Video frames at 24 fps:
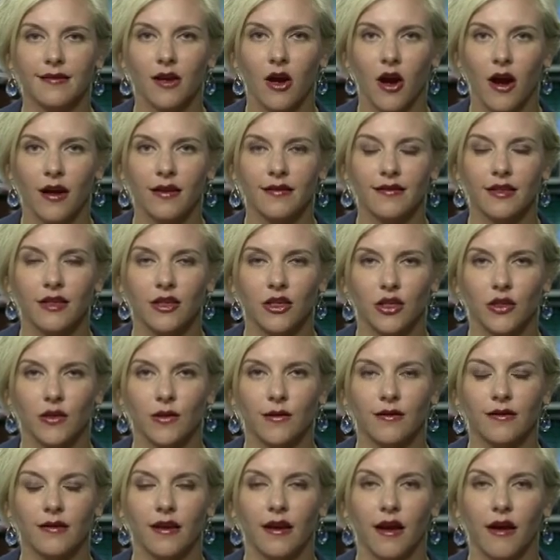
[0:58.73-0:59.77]

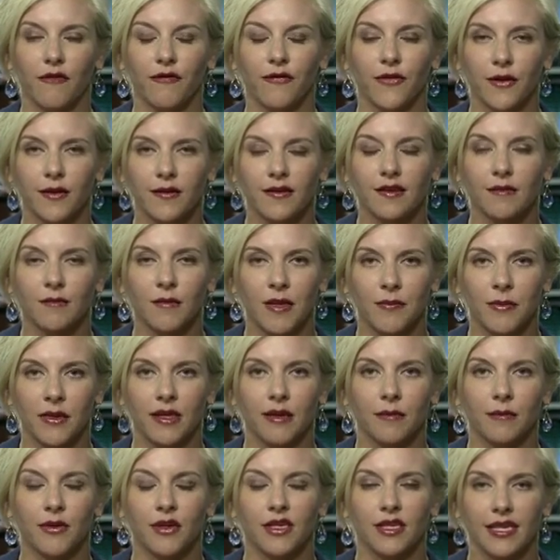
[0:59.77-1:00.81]
constitutes First
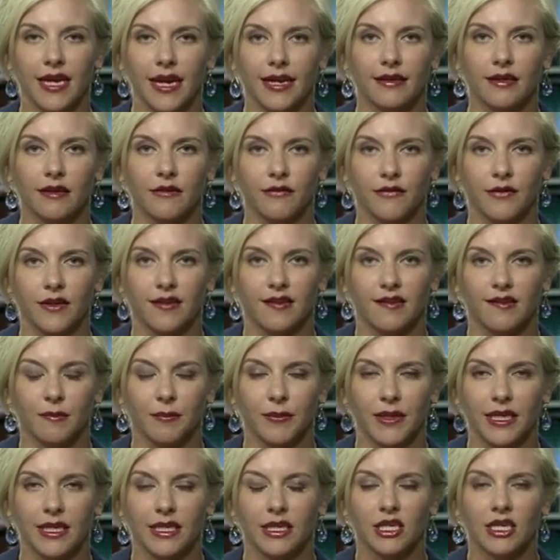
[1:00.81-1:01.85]
Amendment protected free
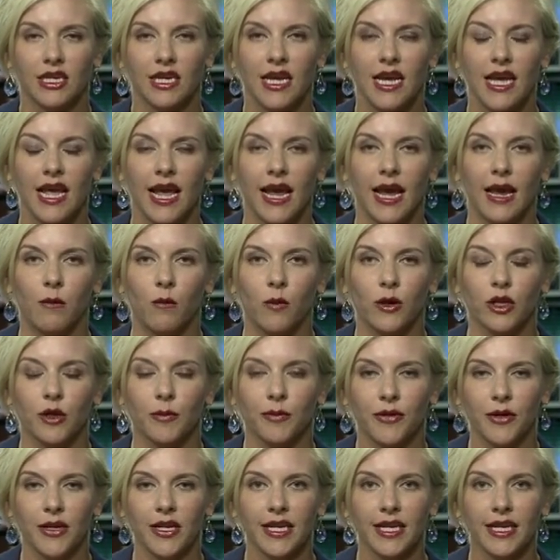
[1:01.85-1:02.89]
speech. And when you're
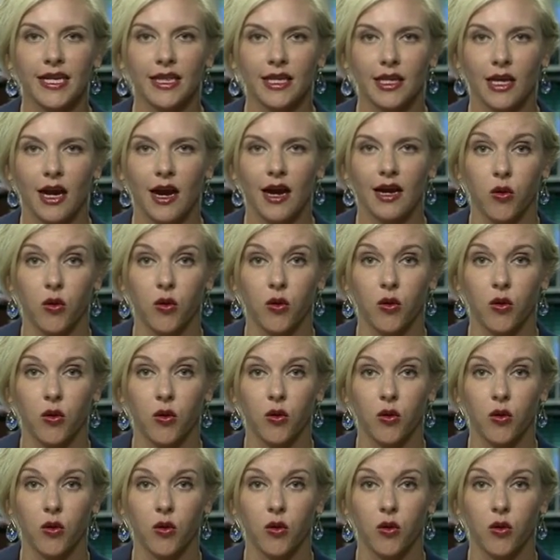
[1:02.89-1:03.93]
putting of
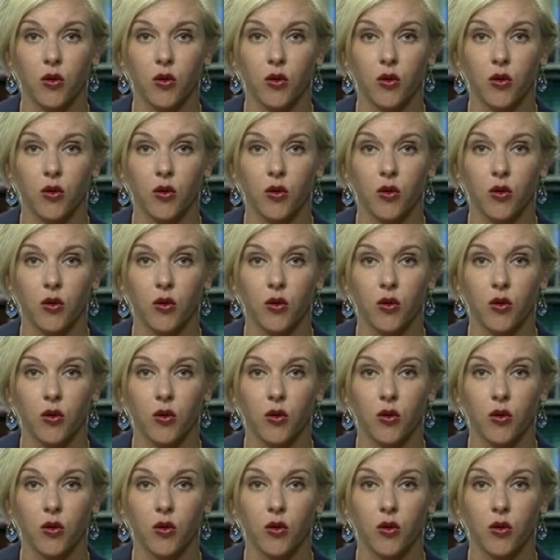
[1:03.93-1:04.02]
somebody's